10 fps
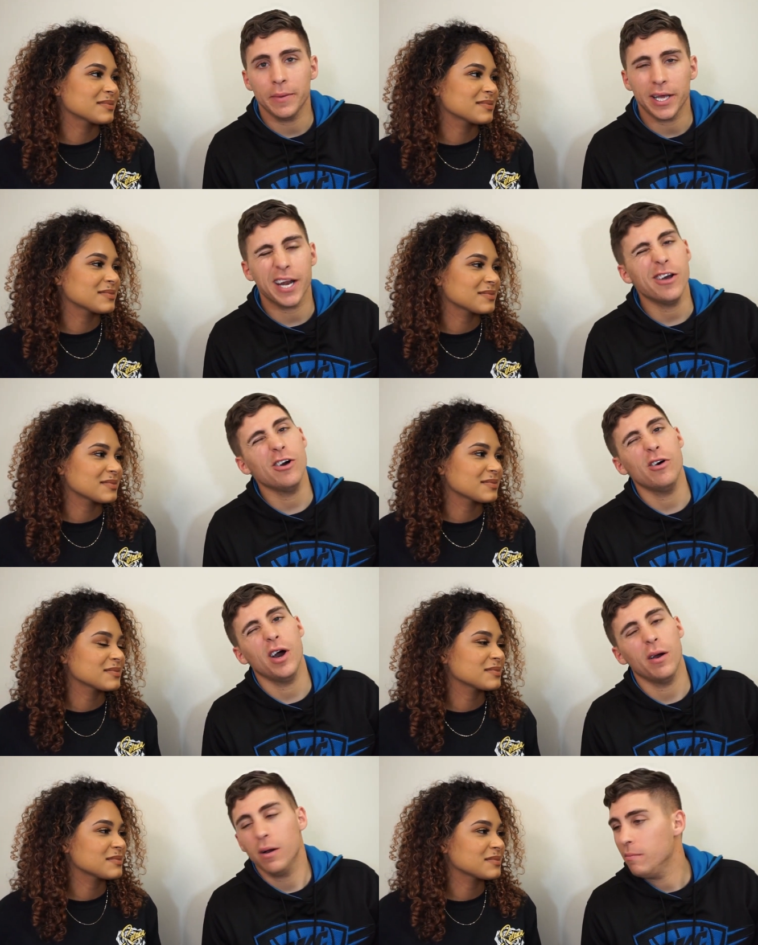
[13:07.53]
Speaker 1: And I
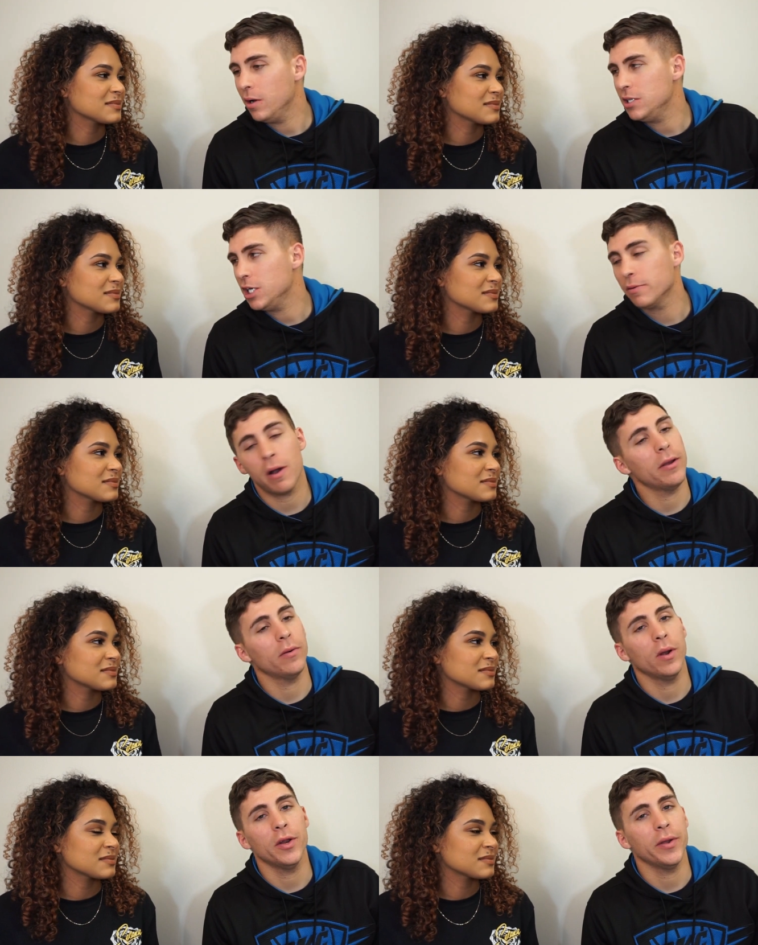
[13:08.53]
know most of you are probably
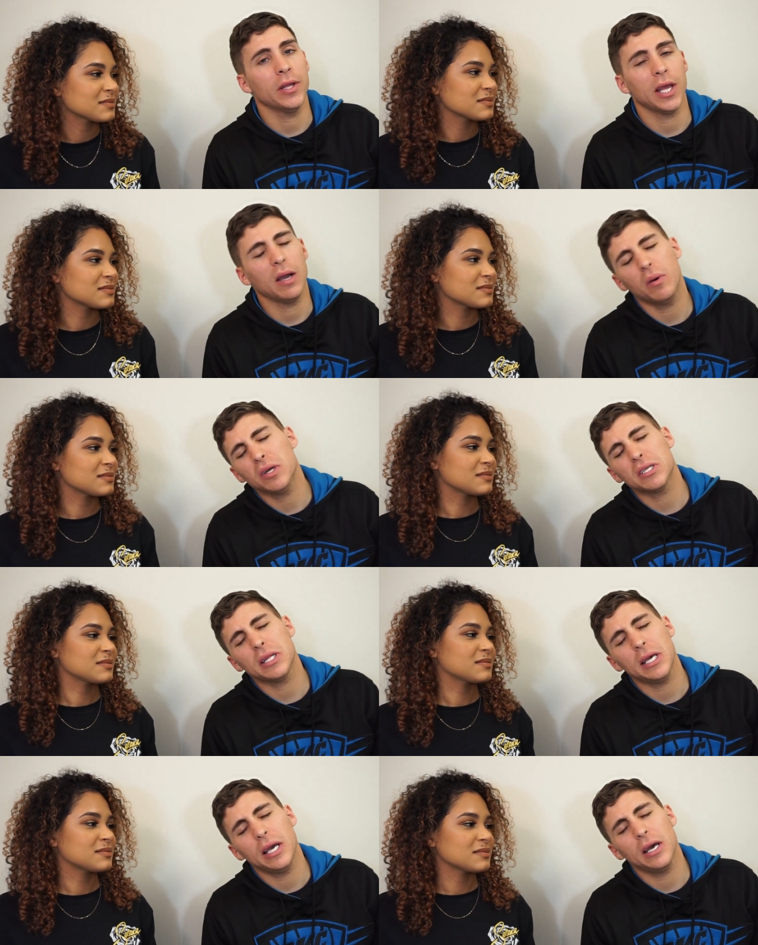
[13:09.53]
wondering, like, where's
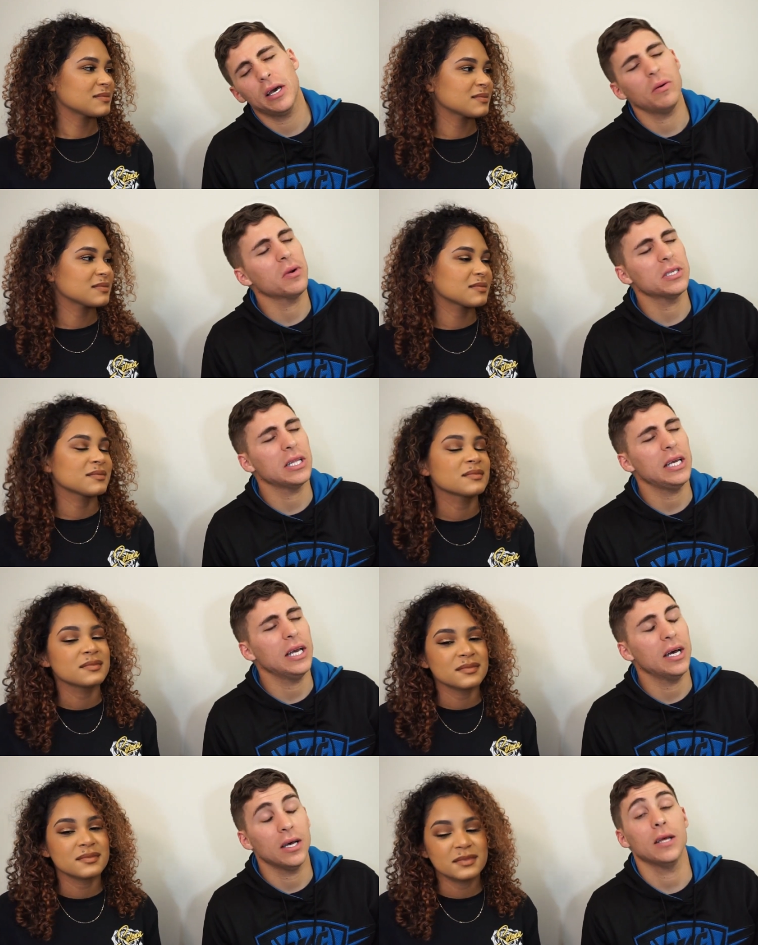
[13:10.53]
Aaliyah? Where's
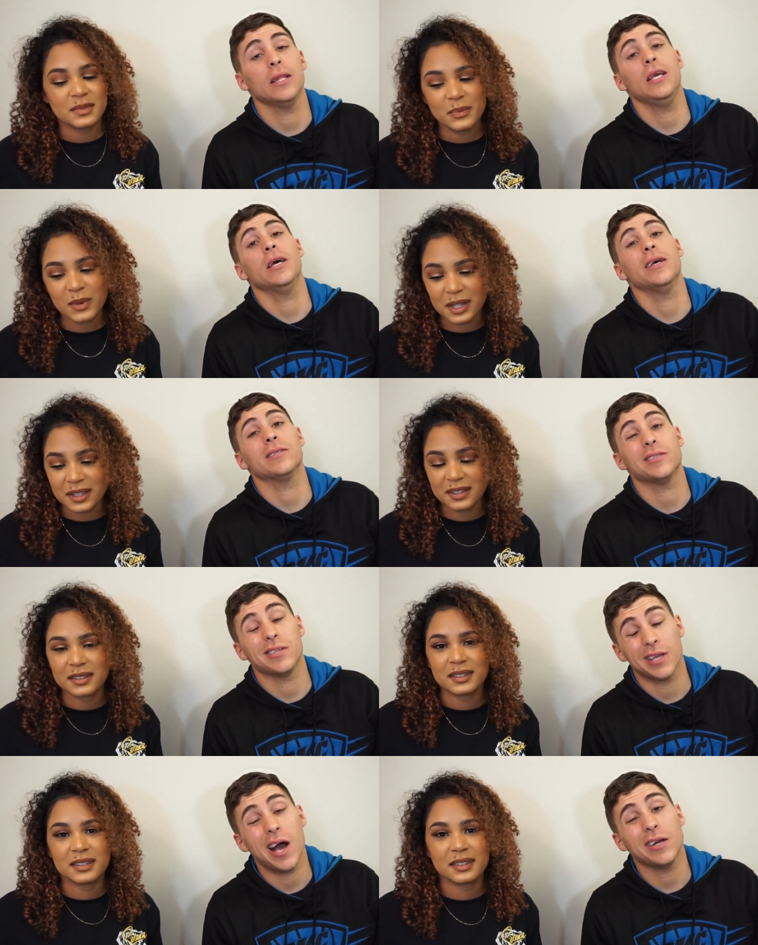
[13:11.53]
Aaliyah? Aaliyah well, is
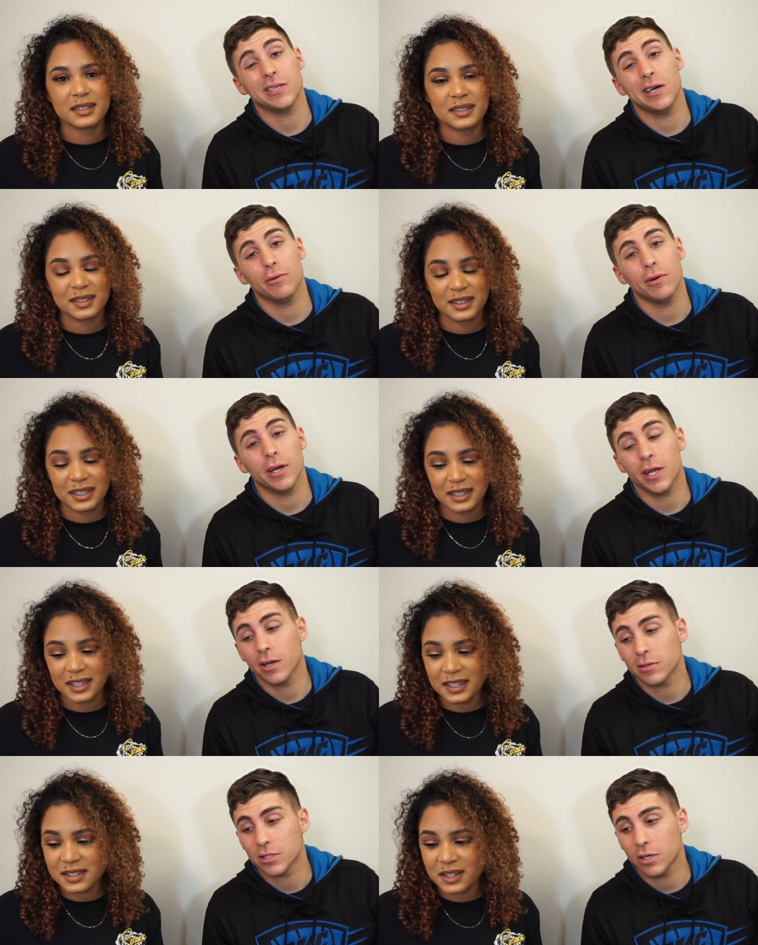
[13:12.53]
knocked out yeah, right now. It
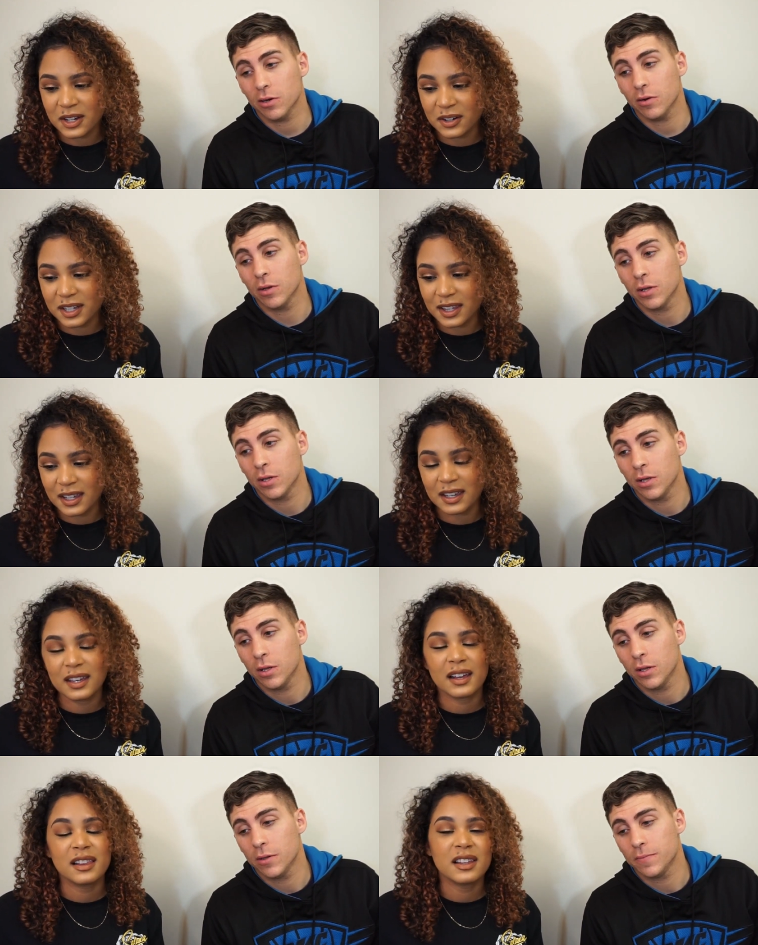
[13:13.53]
is so.
Speaker 2: currently
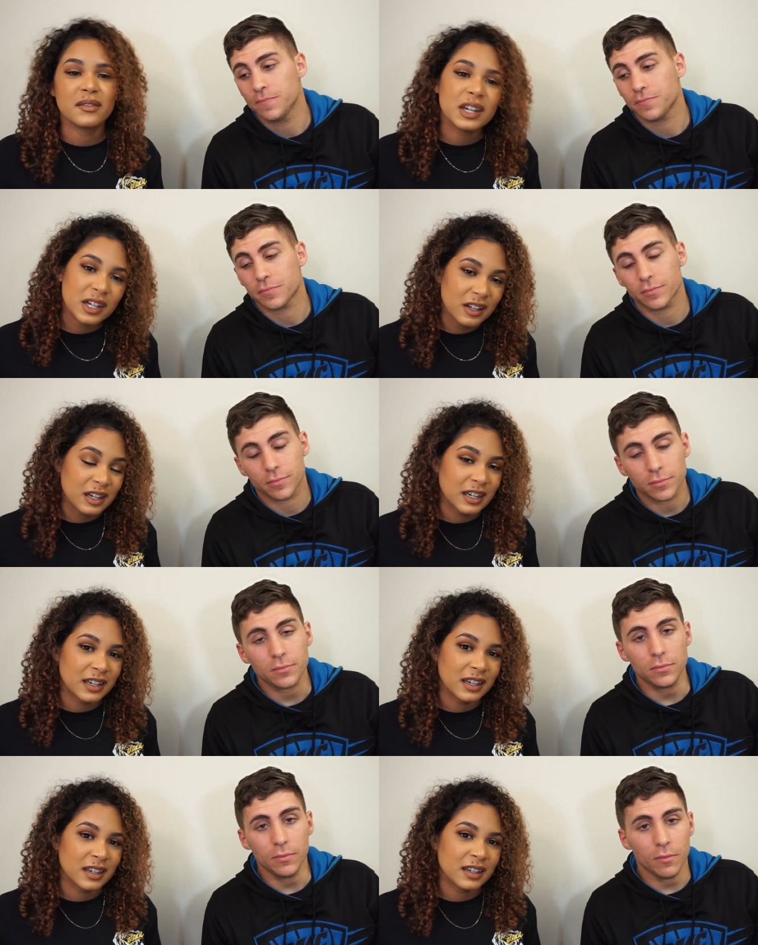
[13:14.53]
11 o'clock at
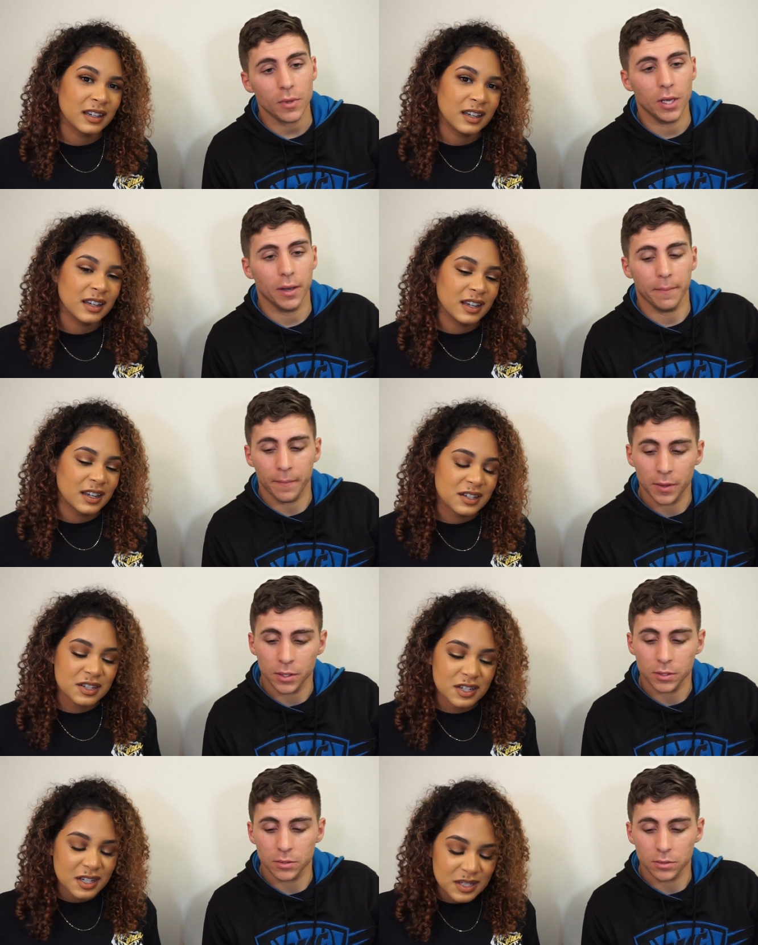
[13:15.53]
night. Yep. And
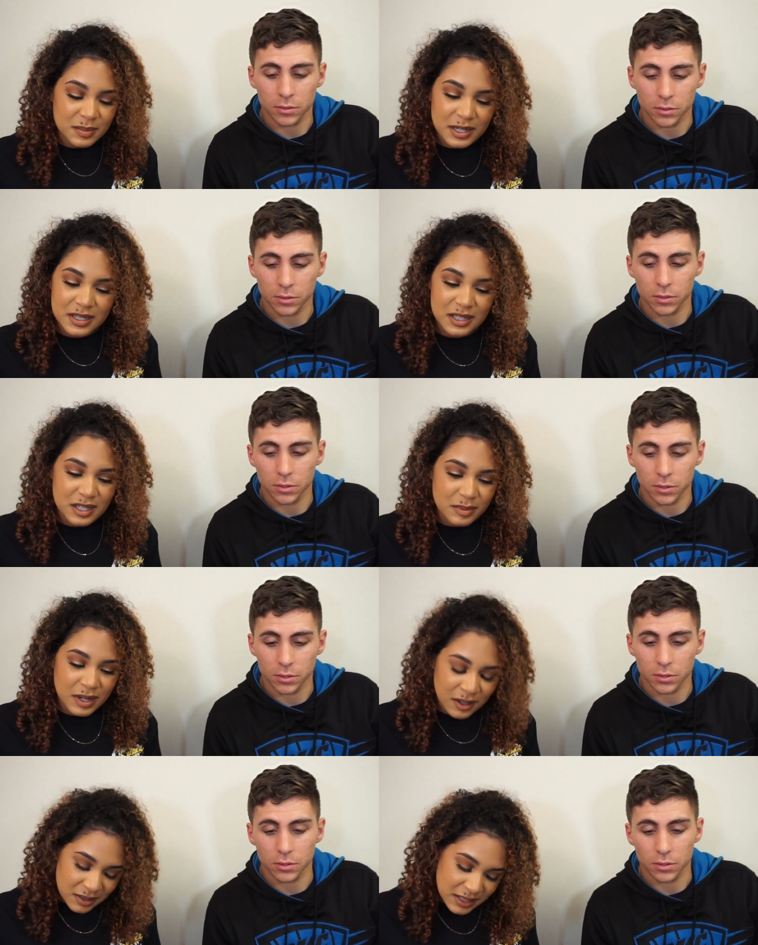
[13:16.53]
she has been asleep
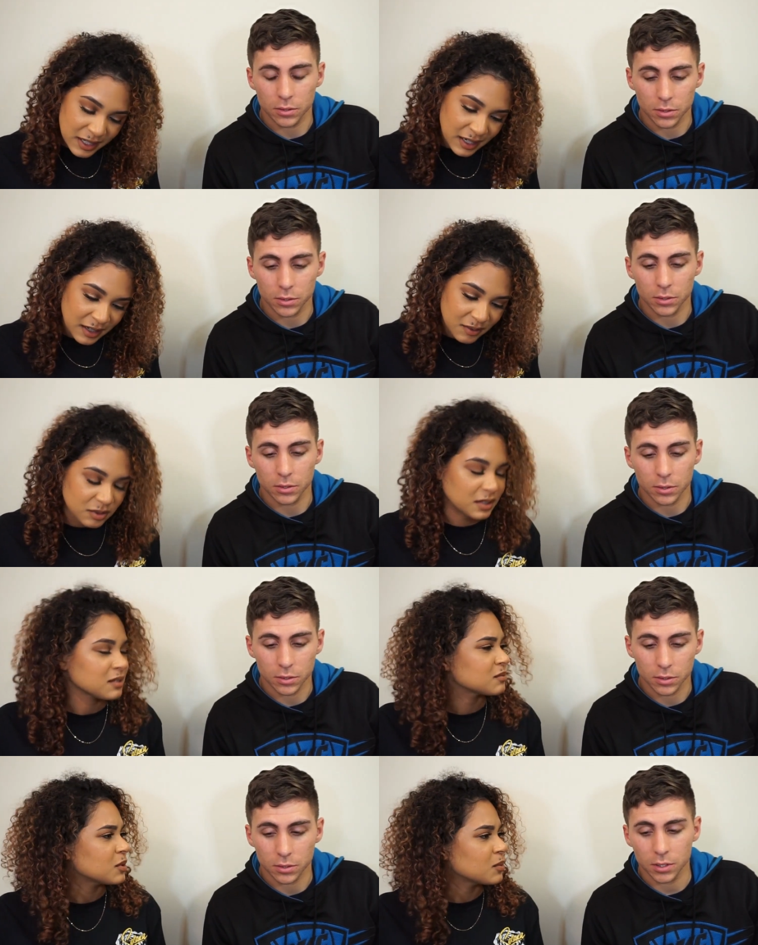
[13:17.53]
all day. no.
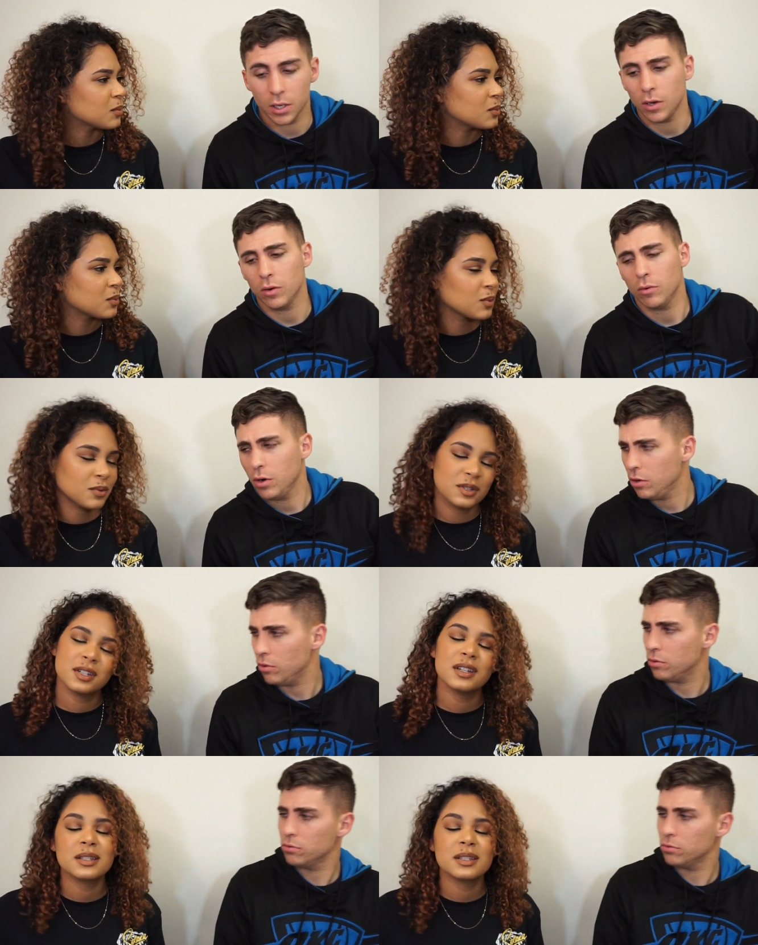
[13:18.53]
Whoa. She has